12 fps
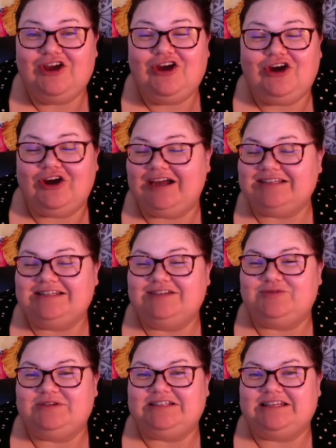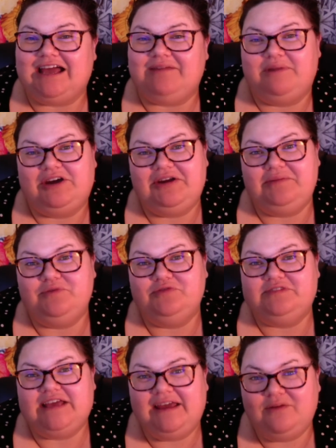Her cousin has recently got married and
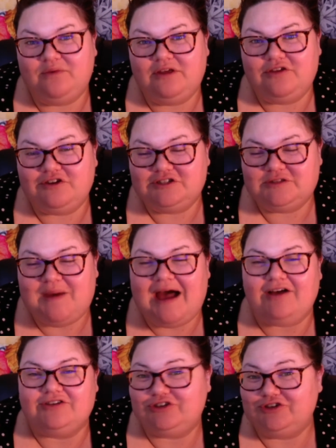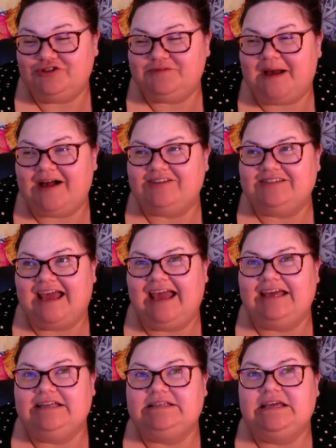moved in with her spouse, her new spouse,
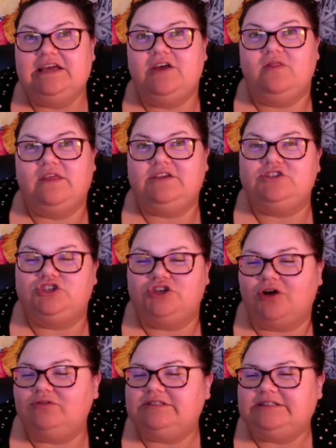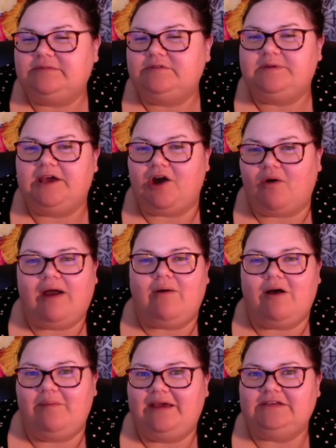and things don't seem to be going
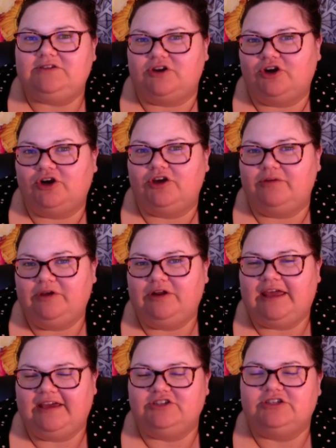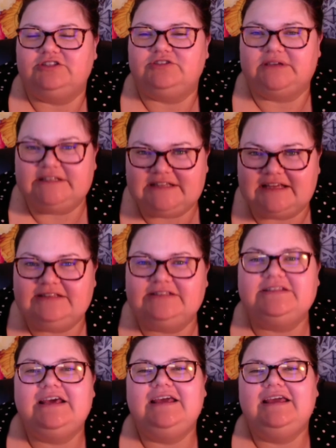well based on her communication. So he
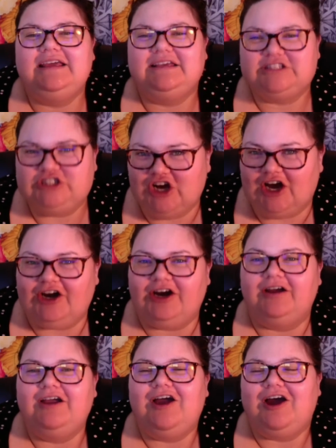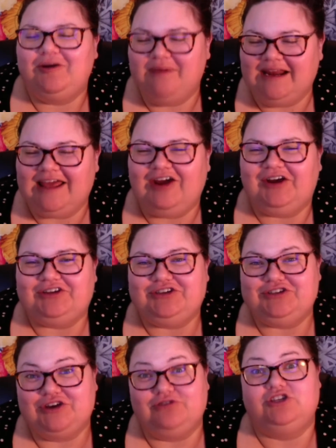sends his daughter, our main character,
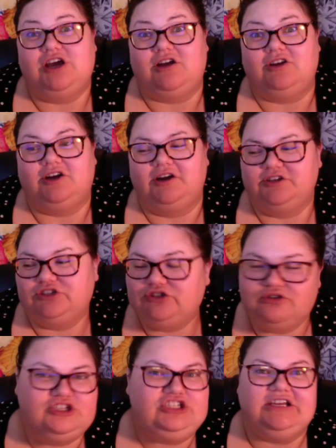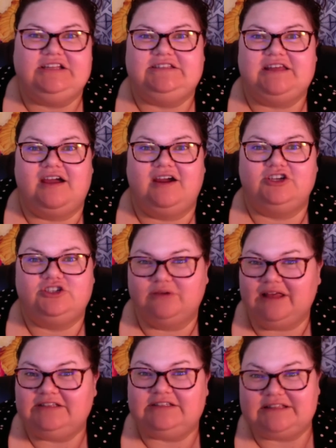to go check on her. And as soon as she gets there, she
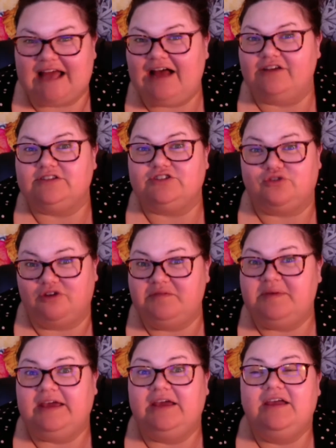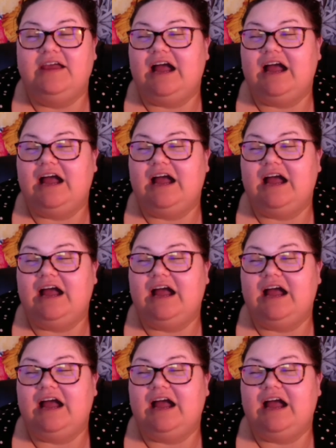realizes the house is creepy.